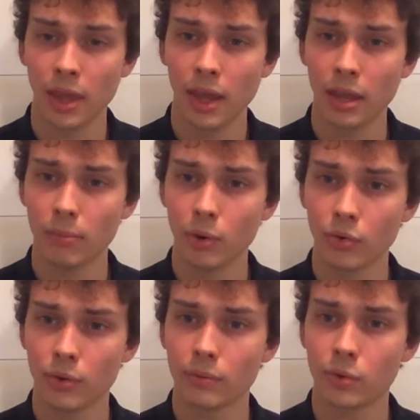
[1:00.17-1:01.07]
and the most
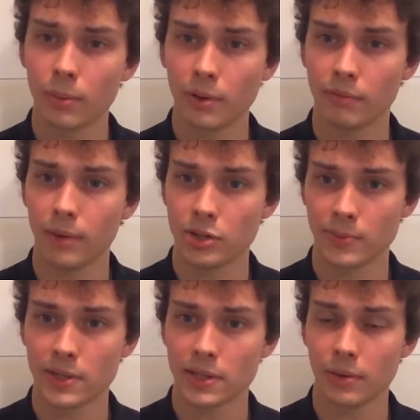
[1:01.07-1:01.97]
informative
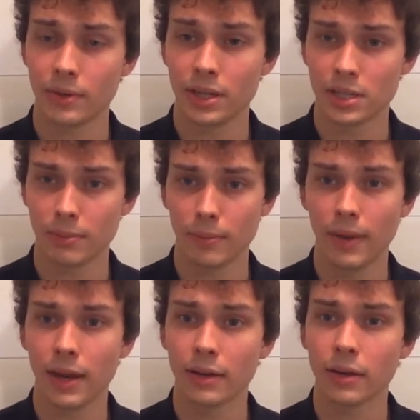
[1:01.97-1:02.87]
measurements that would need to be
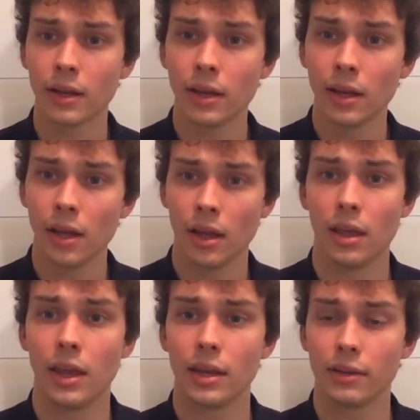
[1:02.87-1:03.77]
made
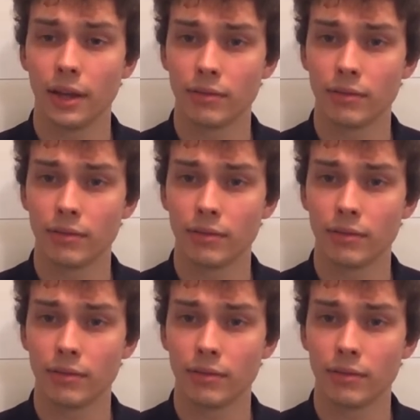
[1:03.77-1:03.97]
in a life